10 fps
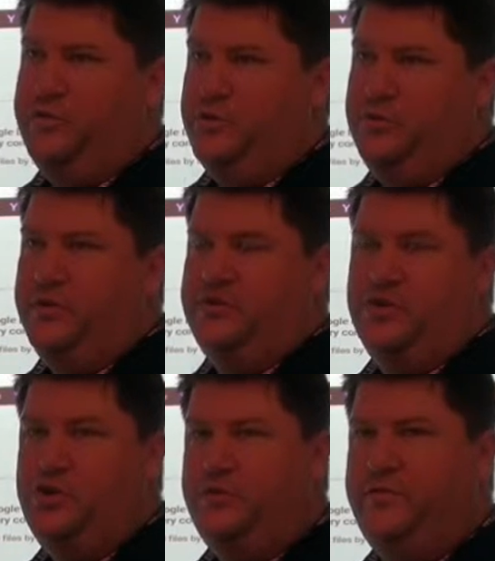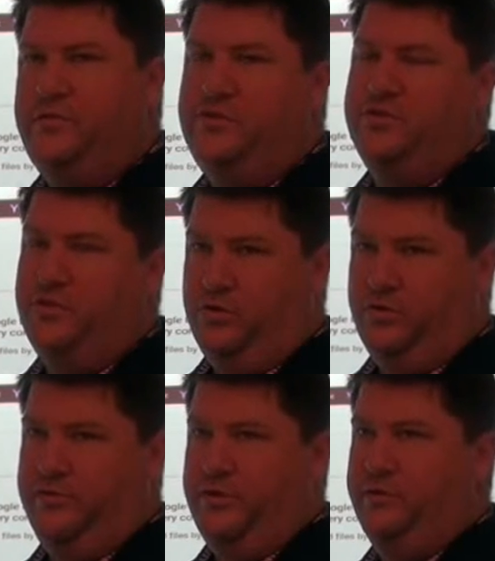view, there's a new view and there's an
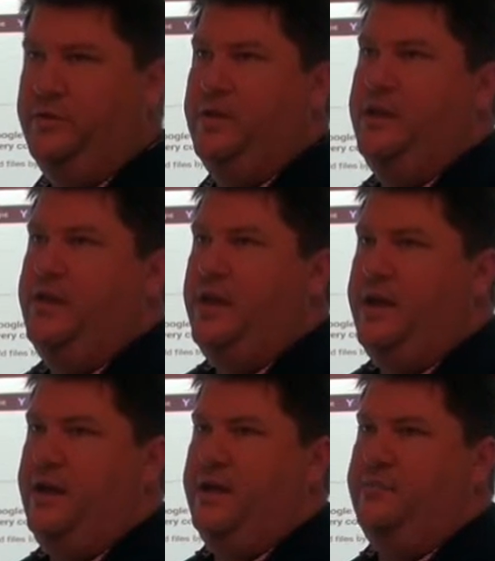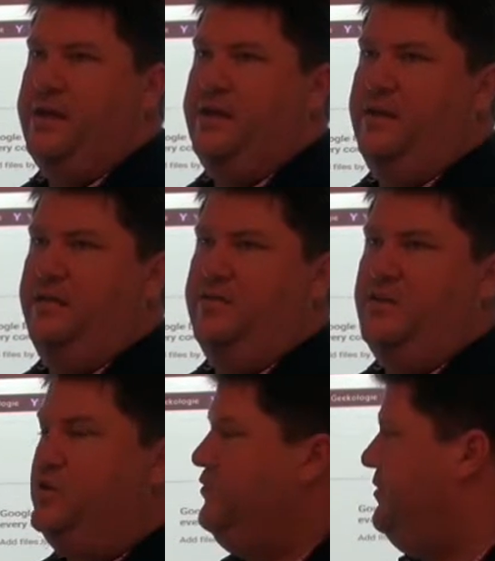older view. The
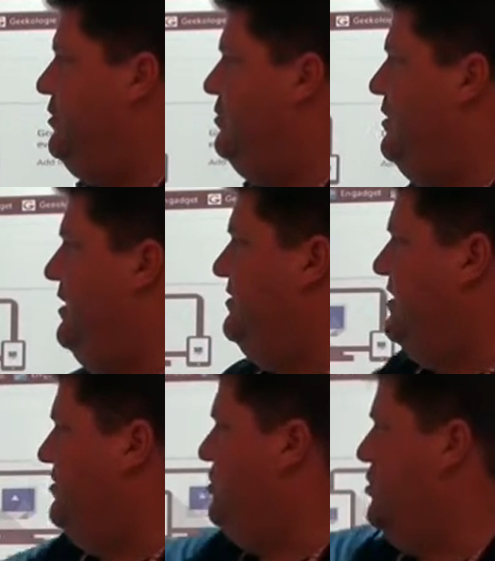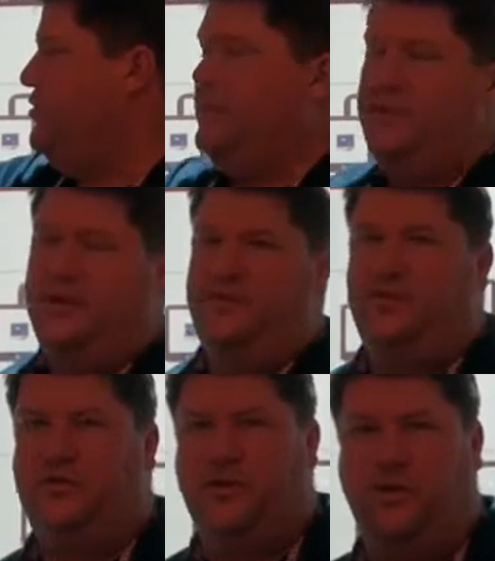new view, it says new. If
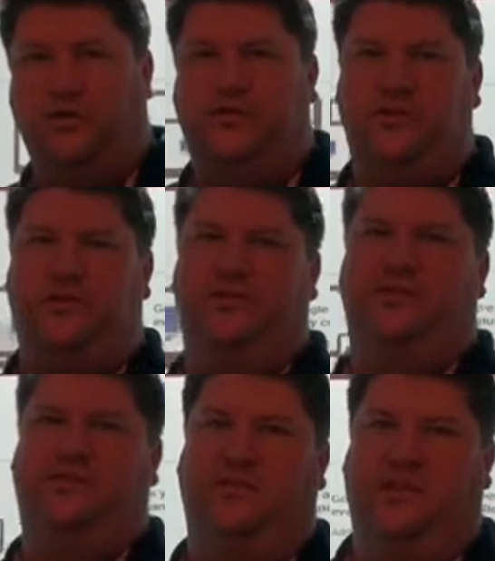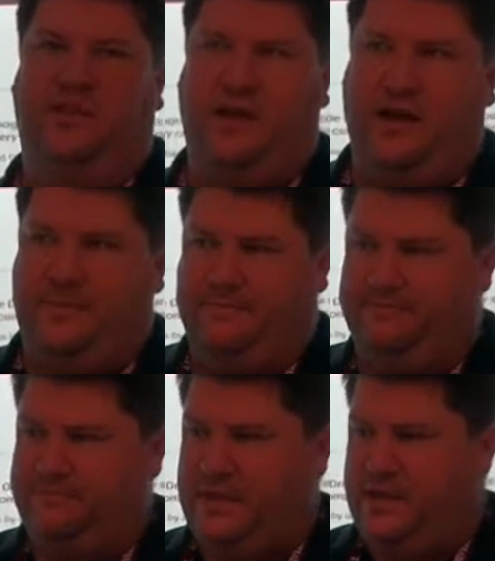you're in an older view, it says,
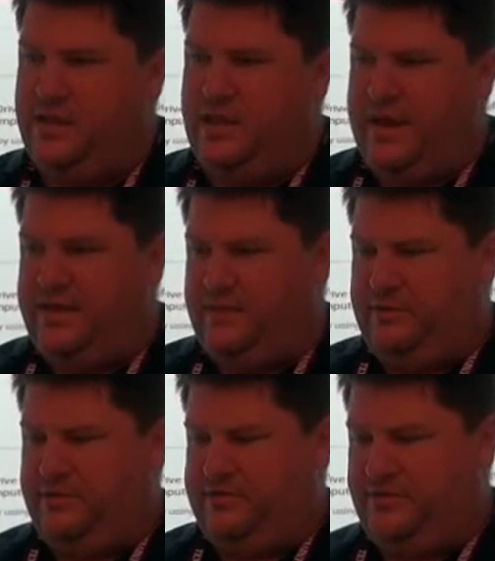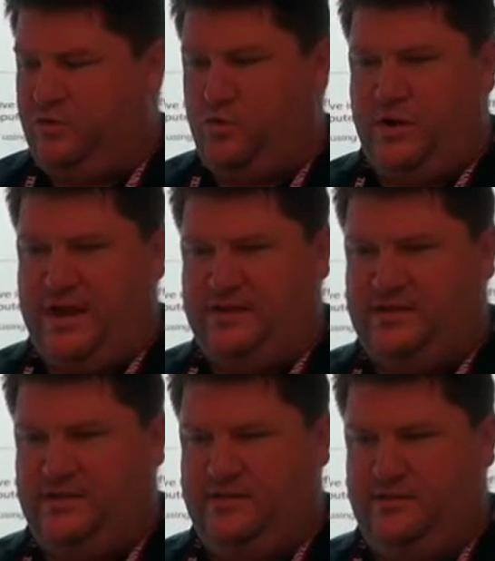I believe it says create
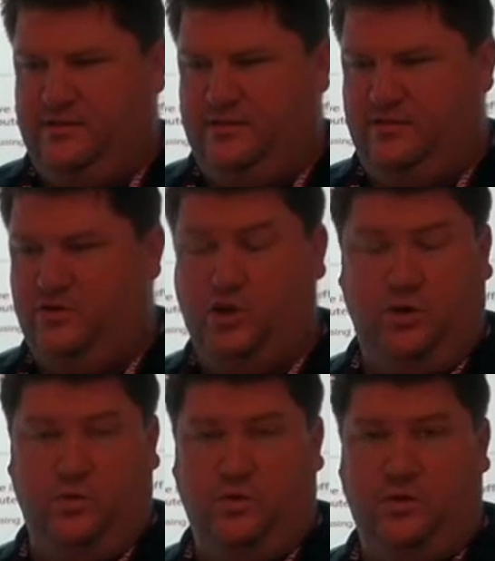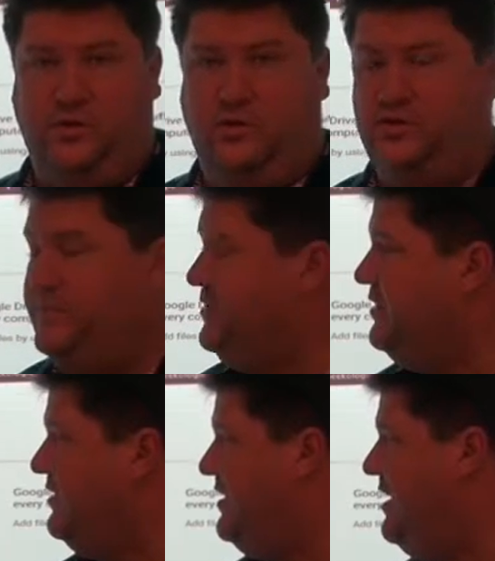new or something
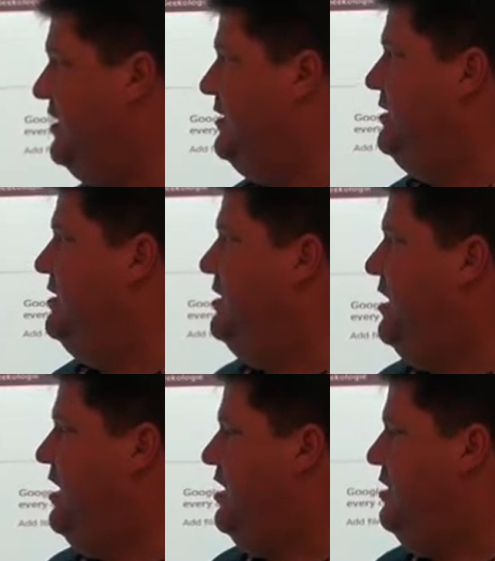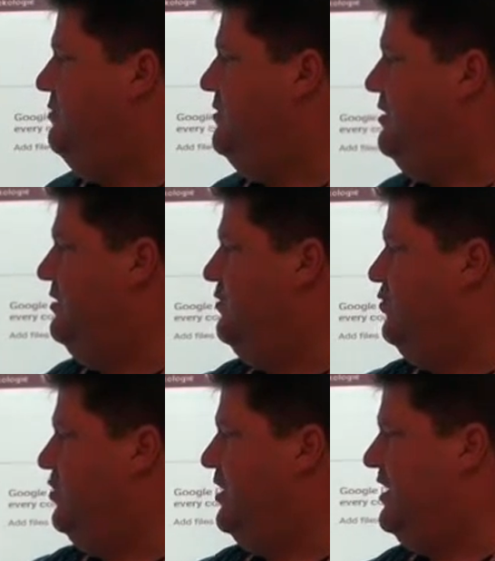like that. We're
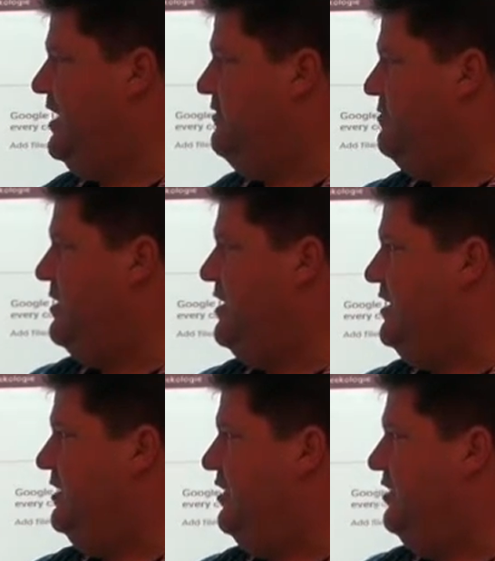going to get everybody